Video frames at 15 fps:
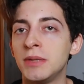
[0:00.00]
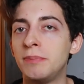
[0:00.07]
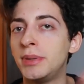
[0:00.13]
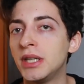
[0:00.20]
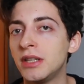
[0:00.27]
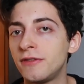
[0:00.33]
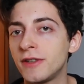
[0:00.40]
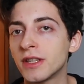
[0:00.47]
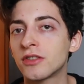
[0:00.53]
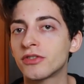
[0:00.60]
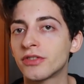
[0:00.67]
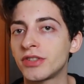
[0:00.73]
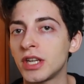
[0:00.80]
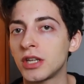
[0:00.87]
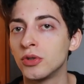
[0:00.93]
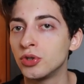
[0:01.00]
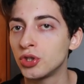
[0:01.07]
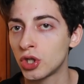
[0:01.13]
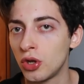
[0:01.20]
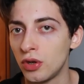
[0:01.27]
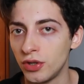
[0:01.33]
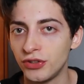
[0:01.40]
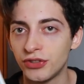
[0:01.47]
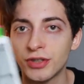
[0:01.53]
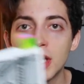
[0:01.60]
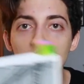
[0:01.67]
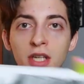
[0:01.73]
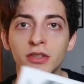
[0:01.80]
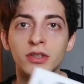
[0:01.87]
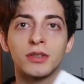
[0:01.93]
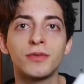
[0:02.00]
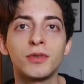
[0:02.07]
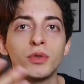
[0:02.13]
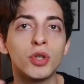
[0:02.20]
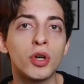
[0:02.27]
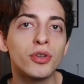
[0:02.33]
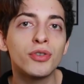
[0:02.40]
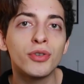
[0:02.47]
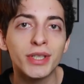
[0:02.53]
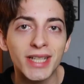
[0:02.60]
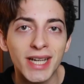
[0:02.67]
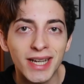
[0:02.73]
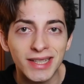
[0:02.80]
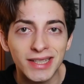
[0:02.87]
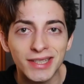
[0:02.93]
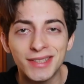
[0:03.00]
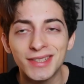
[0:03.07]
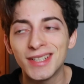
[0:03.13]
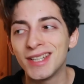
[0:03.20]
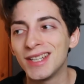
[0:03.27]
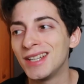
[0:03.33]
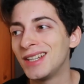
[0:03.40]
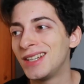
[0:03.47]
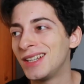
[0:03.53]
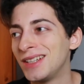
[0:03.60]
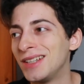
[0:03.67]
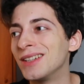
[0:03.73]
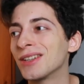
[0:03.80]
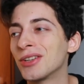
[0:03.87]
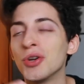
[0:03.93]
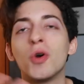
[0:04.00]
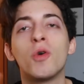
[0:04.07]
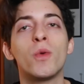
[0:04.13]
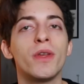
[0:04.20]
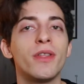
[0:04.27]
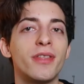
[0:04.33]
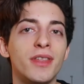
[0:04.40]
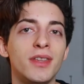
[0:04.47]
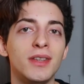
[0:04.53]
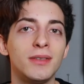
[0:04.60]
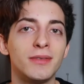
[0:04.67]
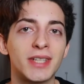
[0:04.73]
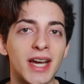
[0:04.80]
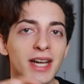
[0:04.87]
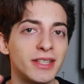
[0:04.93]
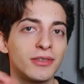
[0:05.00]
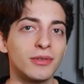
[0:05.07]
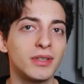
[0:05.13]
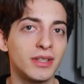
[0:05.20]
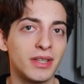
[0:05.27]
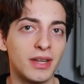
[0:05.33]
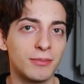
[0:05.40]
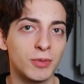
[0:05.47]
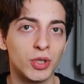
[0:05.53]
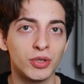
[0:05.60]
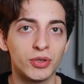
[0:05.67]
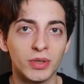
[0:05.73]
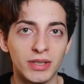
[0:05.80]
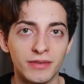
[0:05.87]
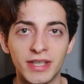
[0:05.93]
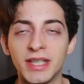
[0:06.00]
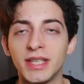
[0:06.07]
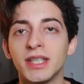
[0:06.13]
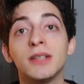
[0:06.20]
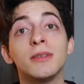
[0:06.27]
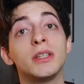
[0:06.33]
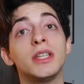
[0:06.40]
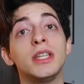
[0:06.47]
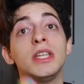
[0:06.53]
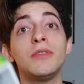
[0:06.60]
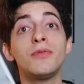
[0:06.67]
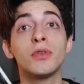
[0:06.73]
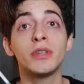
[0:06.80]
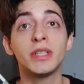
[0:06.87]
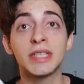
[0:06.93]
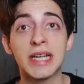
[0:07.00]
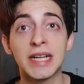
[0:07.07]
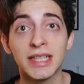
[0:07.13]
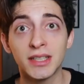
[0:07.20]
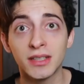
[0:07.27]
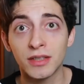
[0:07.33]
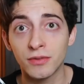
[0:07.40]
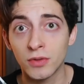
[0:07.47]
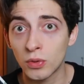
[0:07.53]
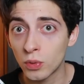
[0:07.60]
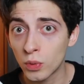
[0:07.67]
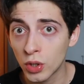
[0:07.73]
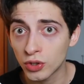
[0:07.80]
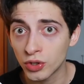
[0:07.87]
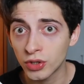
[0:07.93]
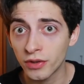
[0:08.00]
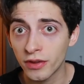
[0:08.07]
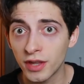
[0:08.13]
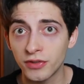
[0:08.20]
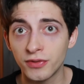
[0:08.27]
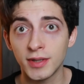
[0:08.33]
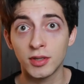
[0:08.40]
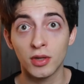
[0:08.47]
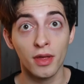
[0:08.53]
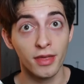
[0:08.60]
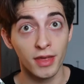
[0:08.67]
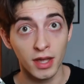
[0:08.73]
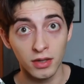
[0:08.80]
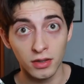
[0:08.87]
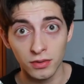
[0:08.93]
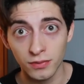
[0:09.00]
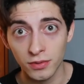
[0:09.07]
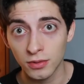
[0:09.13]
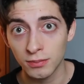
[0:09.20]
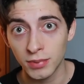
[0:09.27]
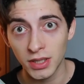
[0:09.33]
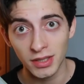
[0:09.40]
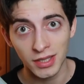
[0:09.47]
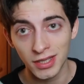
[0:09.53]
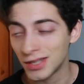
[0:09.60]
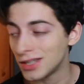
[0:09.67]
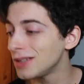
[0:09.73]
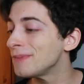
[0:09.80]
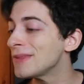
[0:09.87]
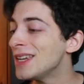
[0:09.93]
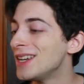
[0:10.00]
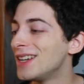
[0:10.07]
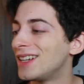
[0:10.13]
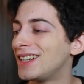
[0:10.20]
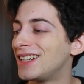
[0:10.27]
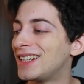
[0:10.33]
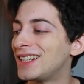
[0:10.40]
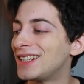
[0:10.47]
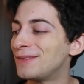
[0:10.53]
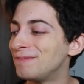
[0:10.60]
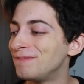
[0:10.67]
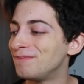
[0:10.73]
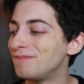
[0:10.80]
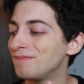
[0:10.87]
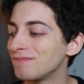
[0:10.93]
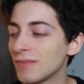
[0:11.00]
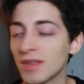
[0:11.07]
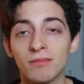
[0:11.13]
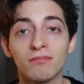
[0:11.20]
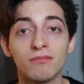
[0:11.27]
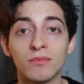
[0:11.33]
a perfect second choice. So if you don't know Italian, go with the title that I'm going to leave here. If you're Italian and you're watching this video, thank you for being here. Um,